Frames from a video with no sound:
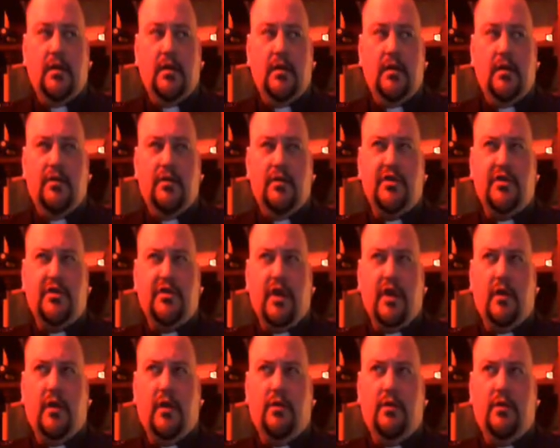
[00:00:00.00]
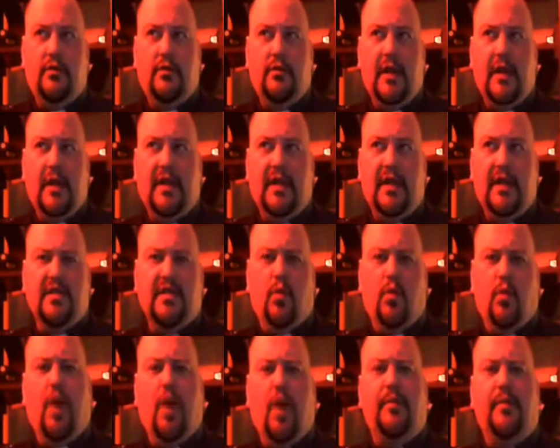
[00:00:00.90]
So he doesn't
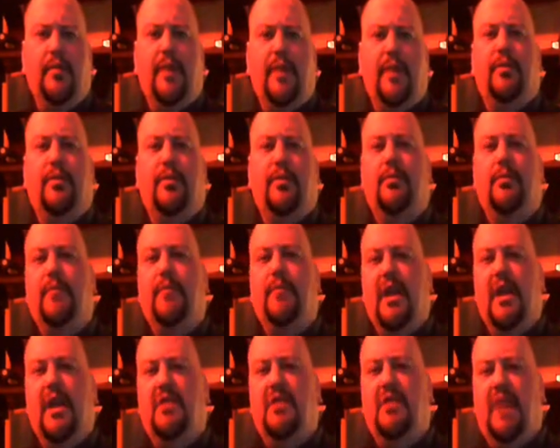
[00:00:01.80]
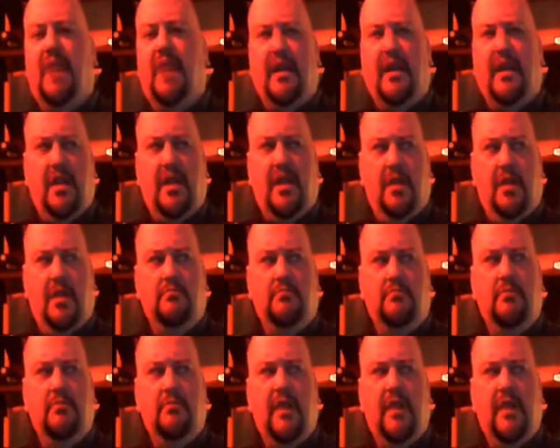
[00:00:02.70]
want people being like him,